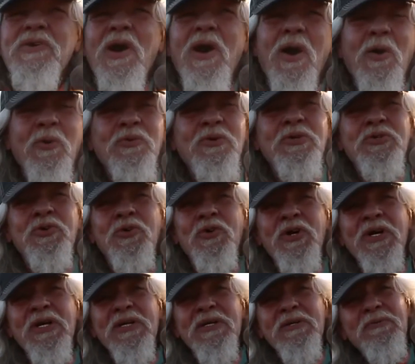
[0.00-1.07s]
hold the
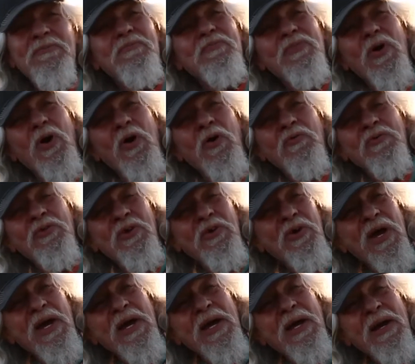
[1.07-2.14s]
treat over their
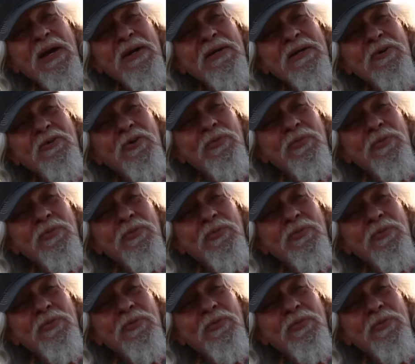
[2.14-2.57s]
head until their